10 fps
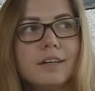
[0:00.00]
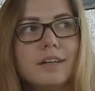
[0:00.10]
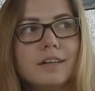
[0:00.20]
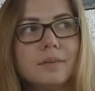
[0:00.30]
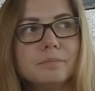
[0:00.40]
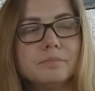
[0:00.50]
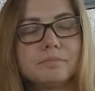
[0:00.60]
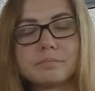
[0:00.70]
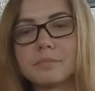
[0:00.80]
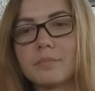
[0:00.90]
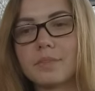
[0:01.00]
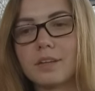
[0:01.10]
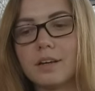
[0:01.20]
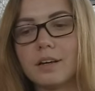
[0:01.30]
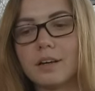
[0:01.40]
um,
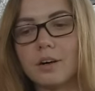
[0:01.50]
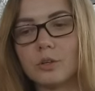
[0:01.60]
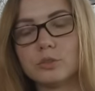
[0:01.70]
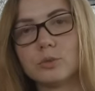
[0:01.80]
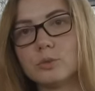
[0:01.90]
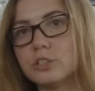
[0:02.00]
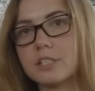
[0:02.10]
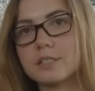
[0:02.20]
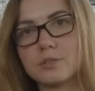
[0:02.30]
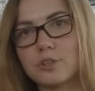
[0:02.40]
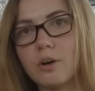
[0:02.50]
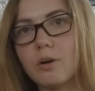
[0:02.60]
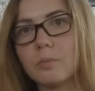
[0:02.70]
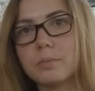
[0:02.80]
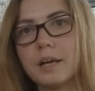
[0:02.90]
or do just job